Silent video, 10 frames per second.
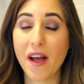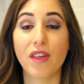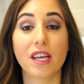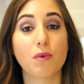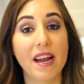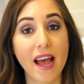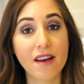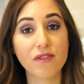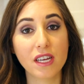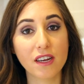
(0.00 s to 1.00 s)
That's right,
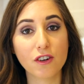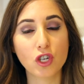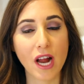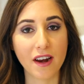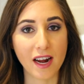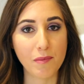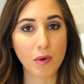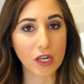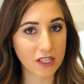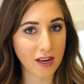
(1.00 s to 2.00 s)
every year Chad and I
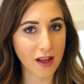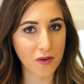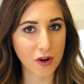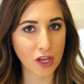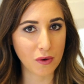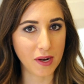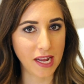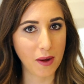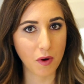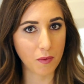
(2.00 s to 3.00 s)
put together a
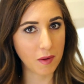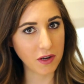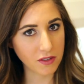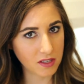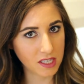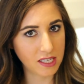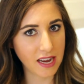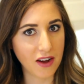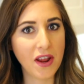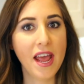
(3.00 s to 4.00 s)
Q&A where we both sit
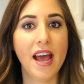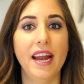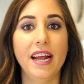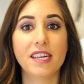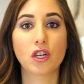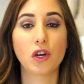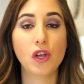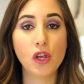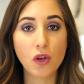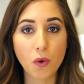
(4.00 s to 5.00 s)
down and
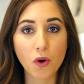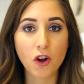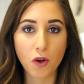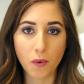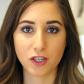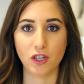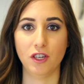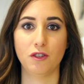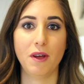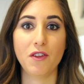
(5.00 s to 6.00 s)
answer your
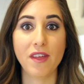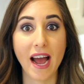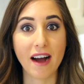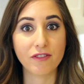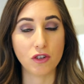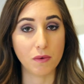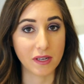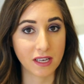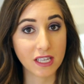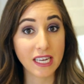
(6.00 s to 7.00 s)
questions, whether they have to do
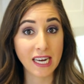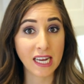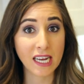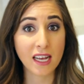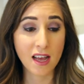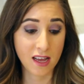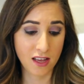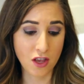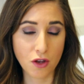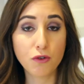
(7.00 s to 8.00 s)
with cleaning,
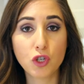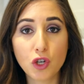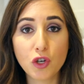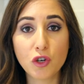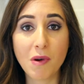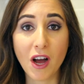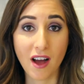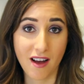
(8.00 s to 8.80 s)
YouTube,